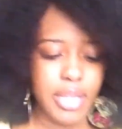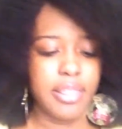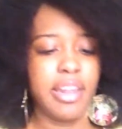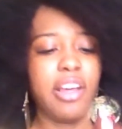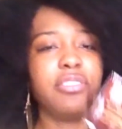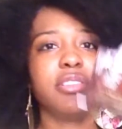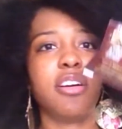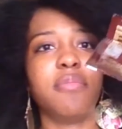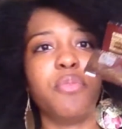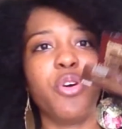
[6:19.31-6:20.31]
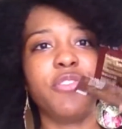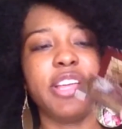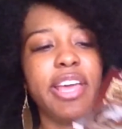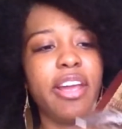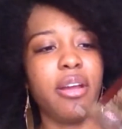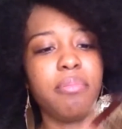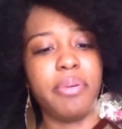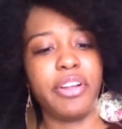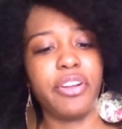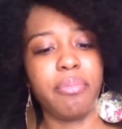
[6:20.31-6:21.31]
Then I also have more of the Hair
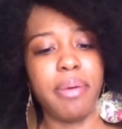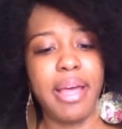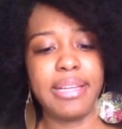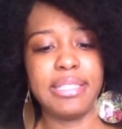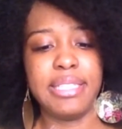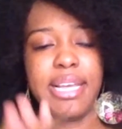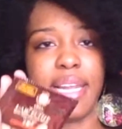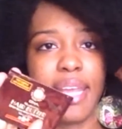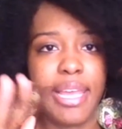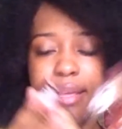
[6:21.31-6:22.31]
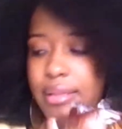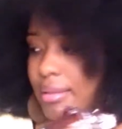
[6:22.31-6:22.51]
Butter by D N A,